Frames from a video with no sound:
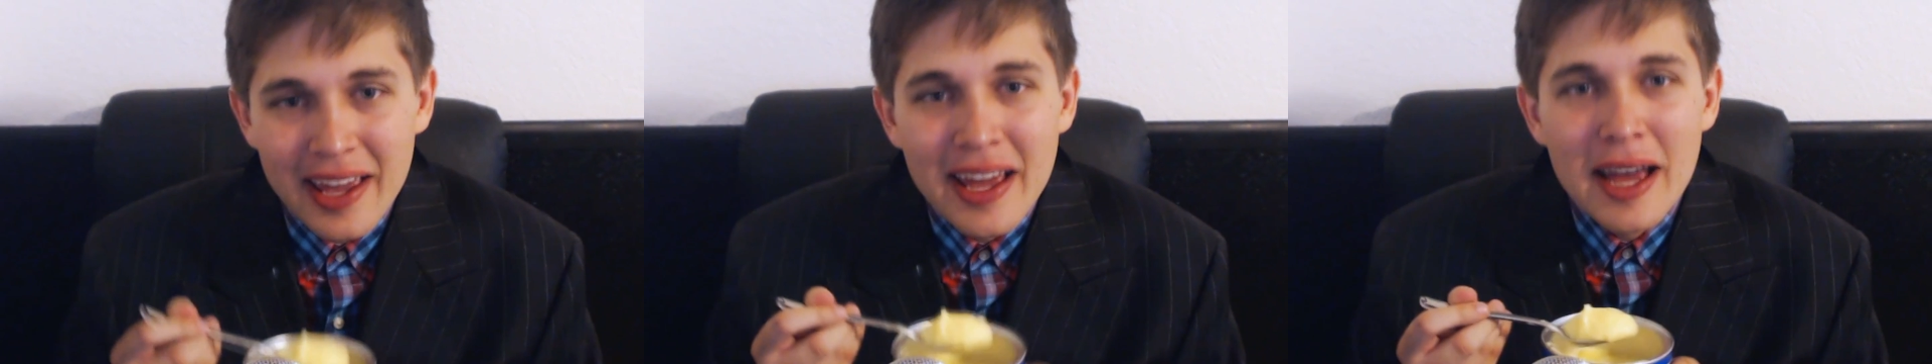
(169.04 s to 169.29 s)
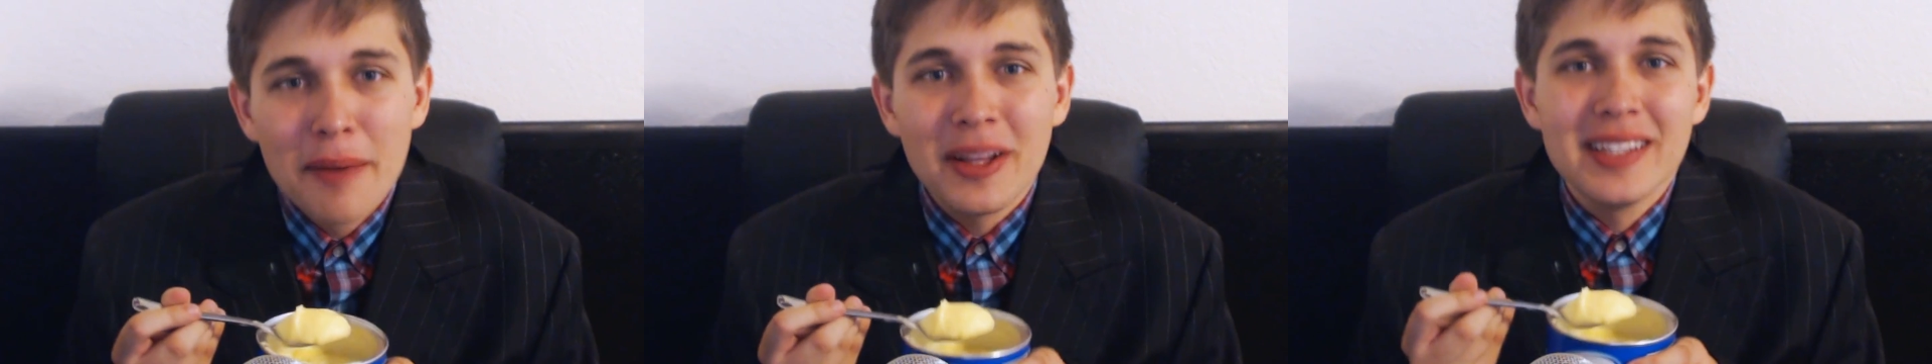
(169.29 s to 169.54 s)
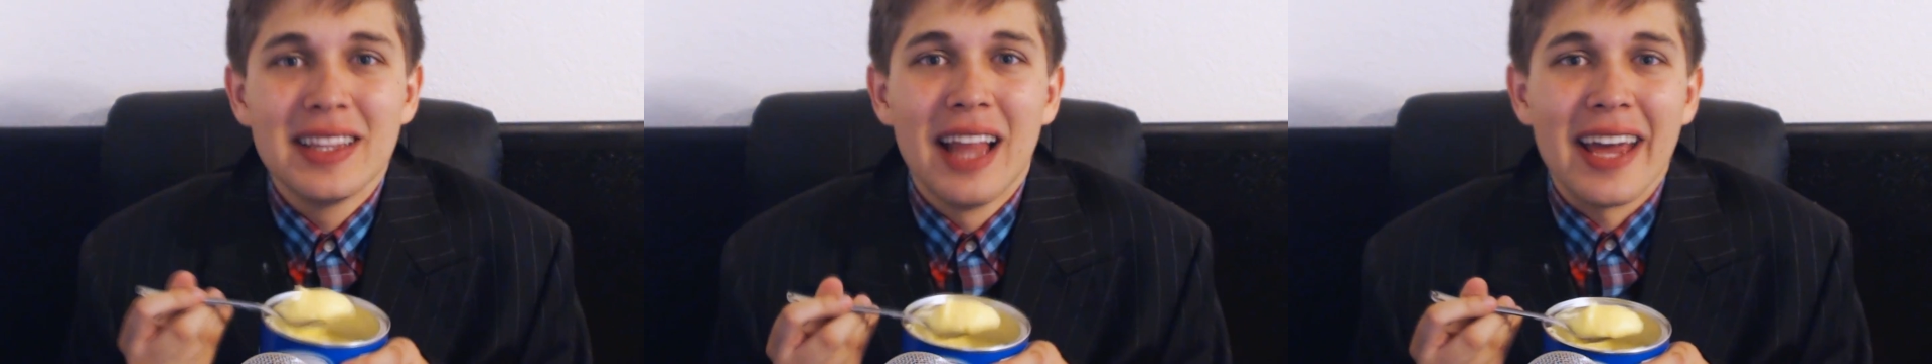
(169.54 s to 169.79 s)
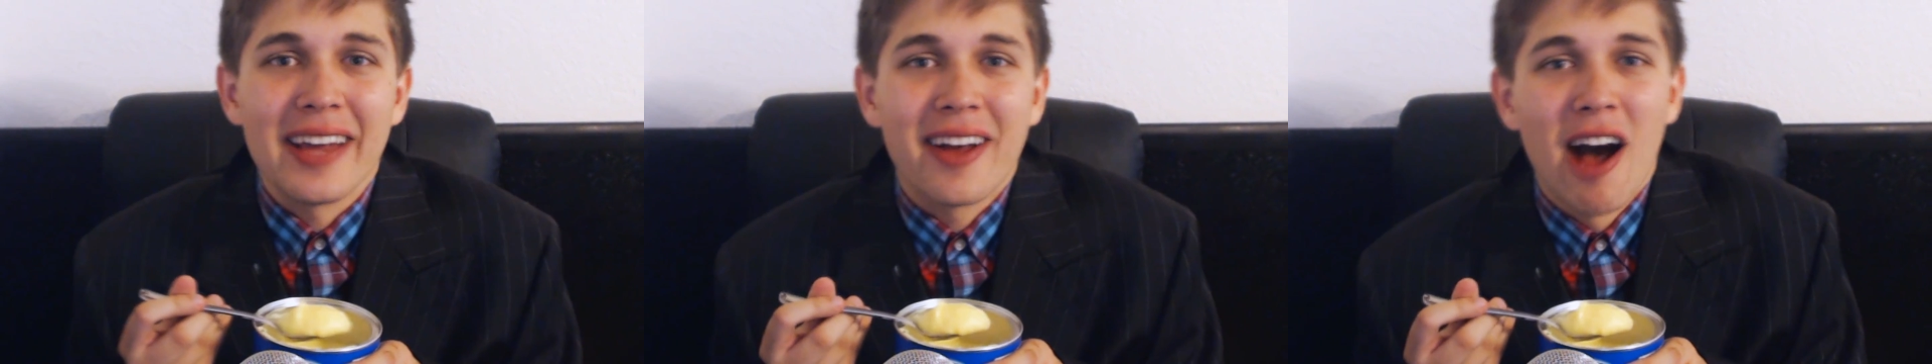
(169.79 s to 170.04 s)
it, please
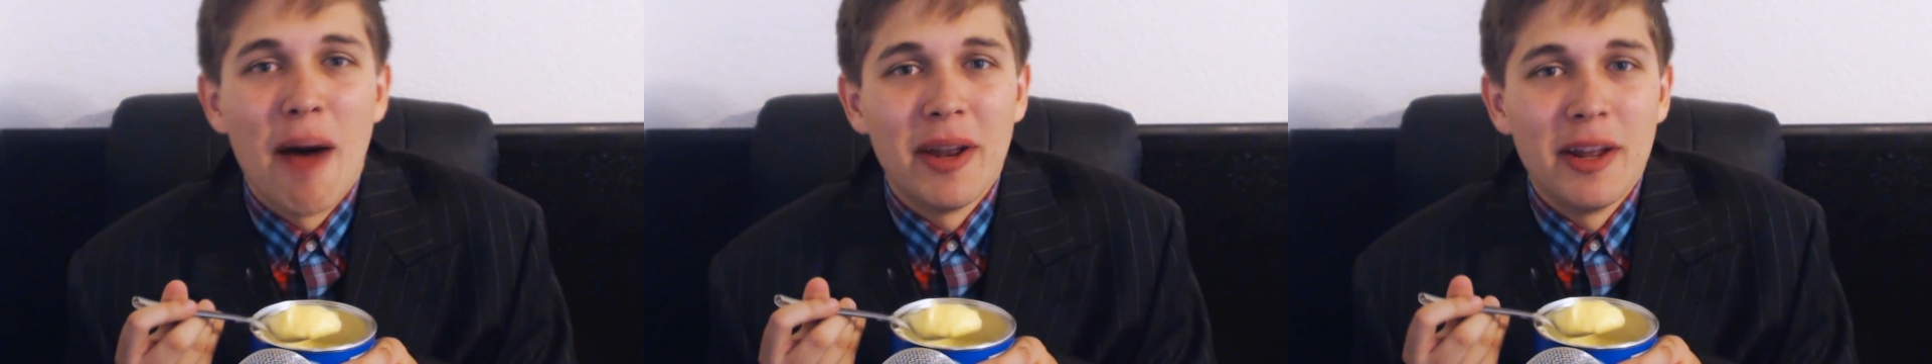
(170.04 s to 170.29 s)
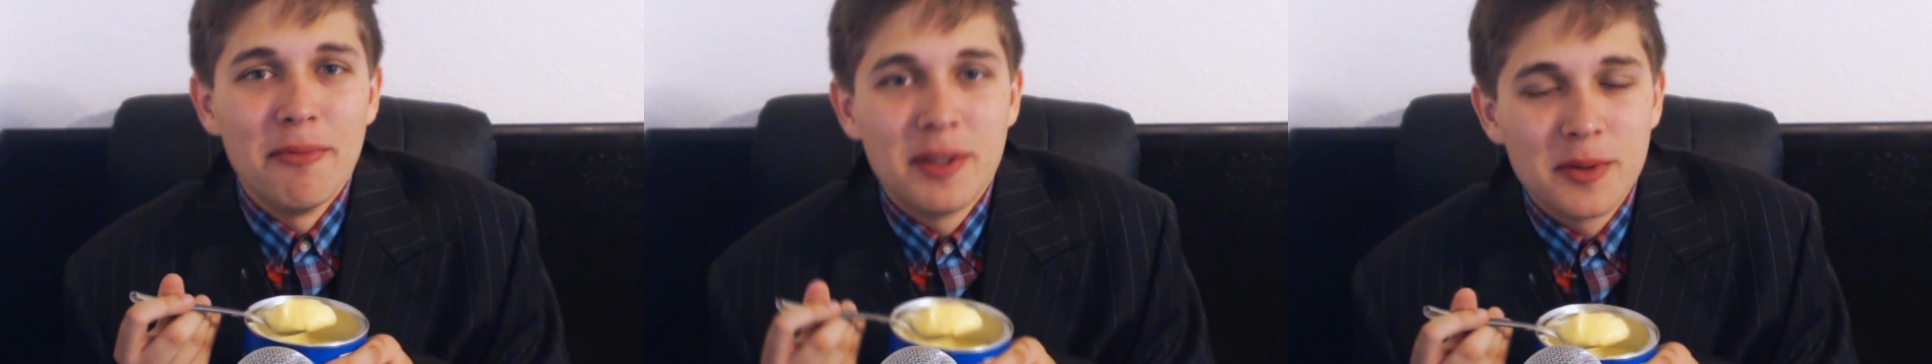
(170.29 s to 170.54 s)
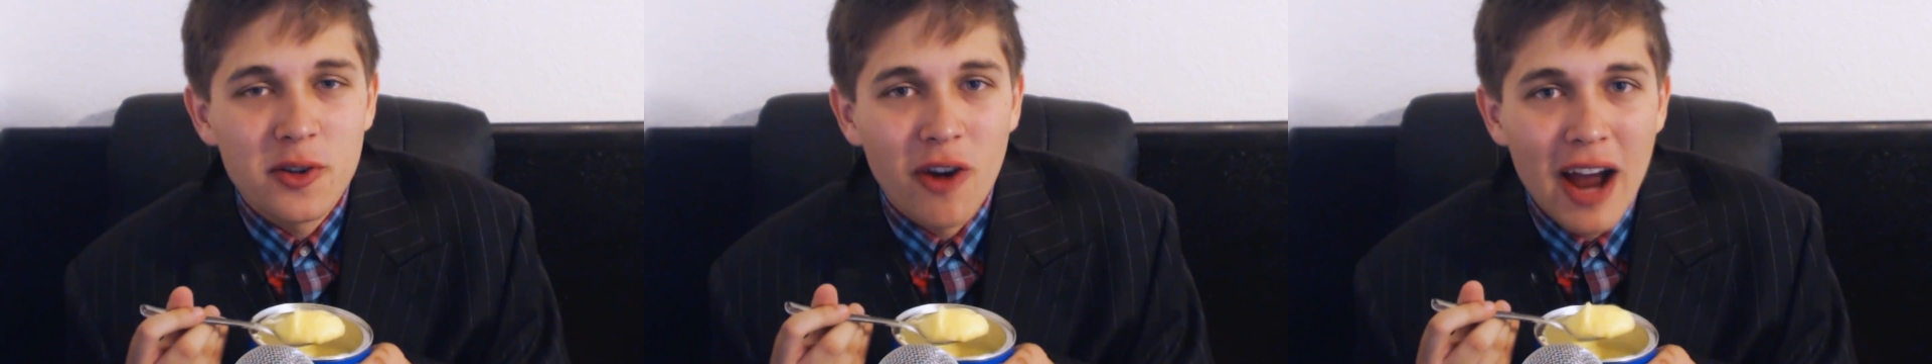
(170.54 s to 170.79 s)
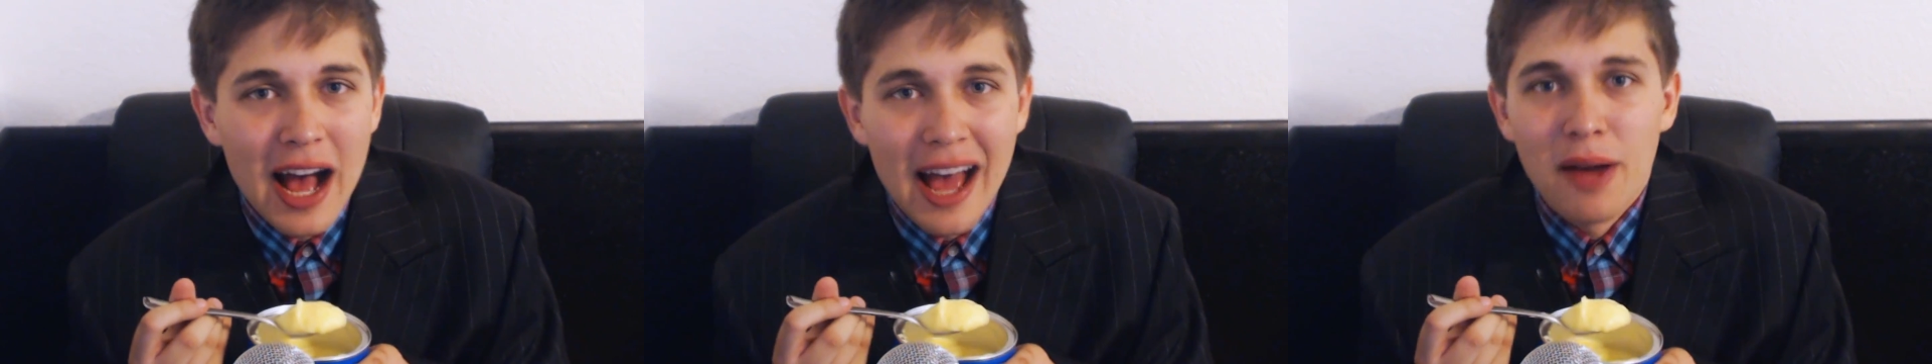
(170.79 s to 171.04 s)
like, comment, and
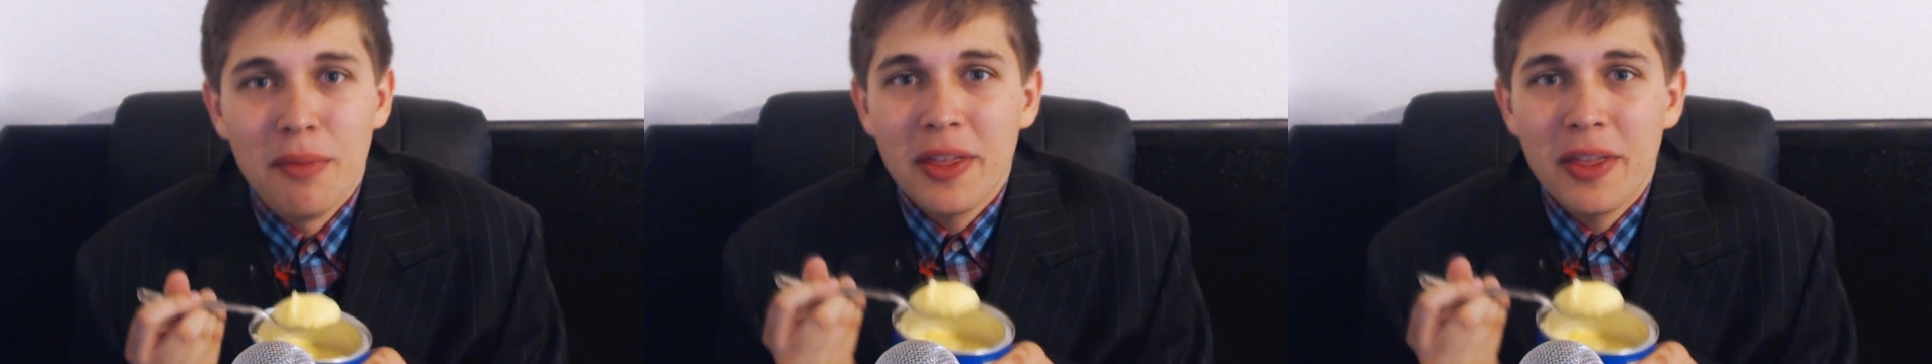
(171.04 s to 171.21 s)
subscribe.